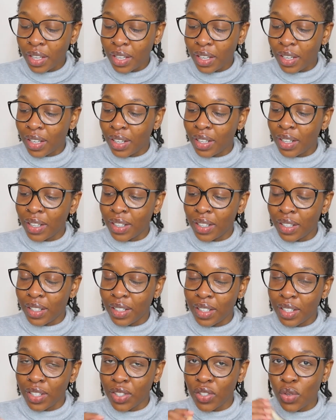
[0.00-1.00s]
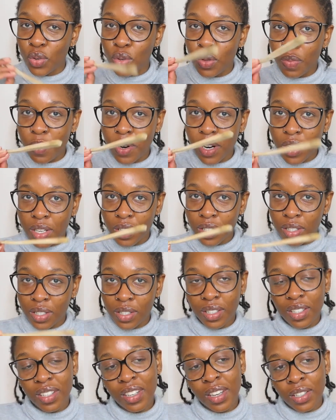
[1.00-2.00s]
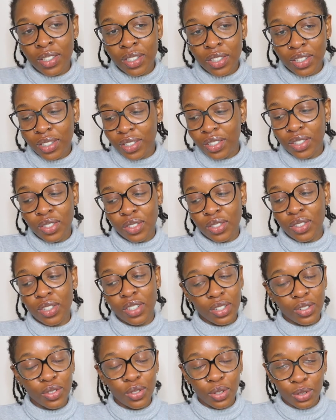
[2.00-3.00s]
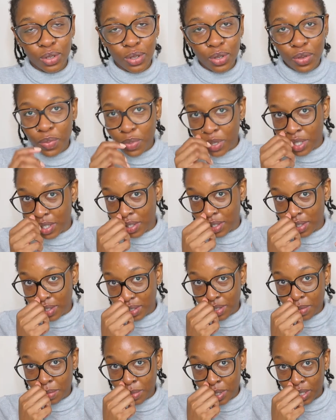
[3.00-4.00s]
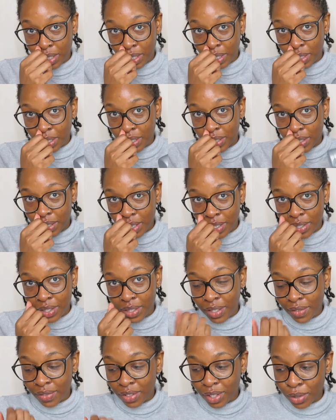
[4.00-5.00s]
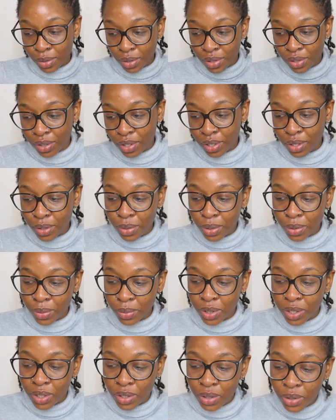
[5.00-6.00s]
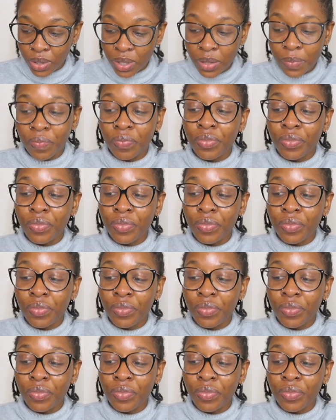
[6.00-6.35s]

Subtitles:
a toothbrush, edge control toothbrush, but like I just have this one, so this is what I'm gonna use.